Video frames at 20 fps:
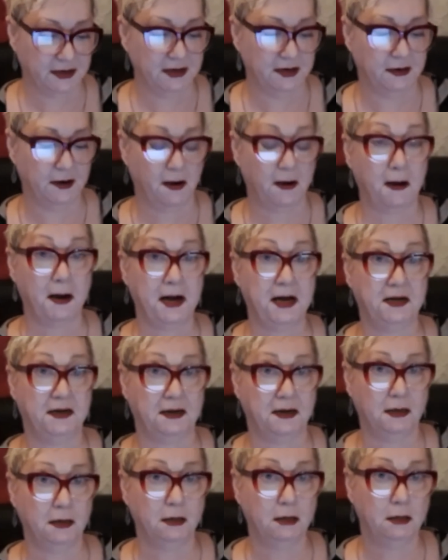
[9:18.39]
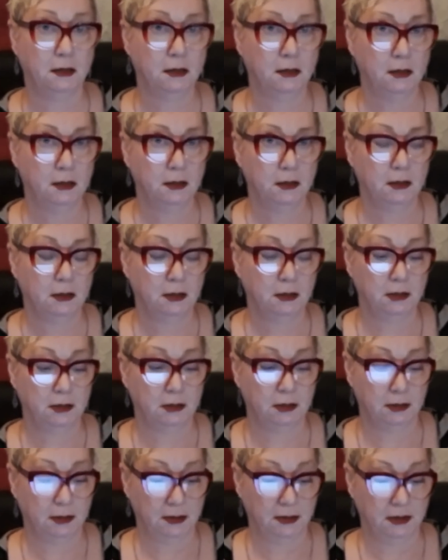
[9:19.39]
in hiding
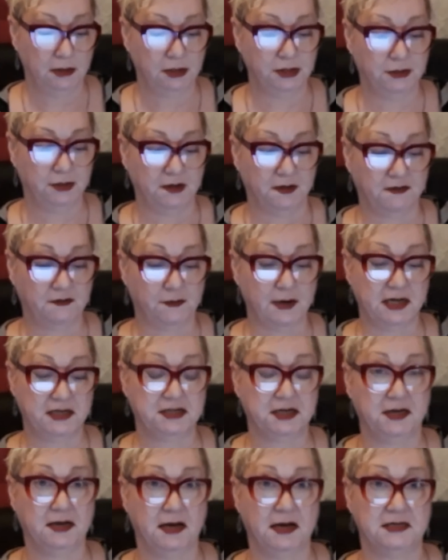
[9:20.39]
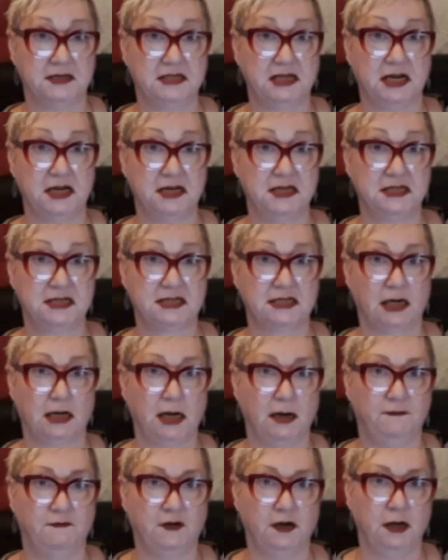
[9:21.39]
due to threats against his
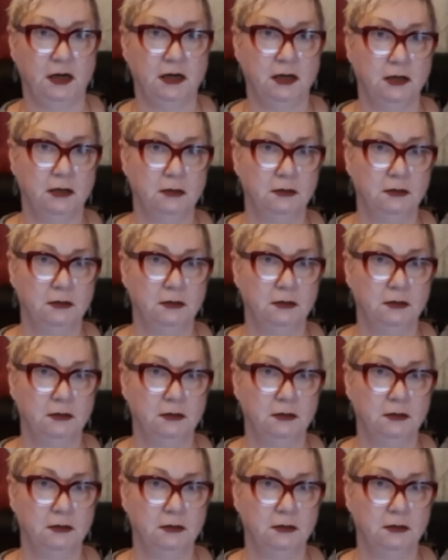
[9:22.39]
safety.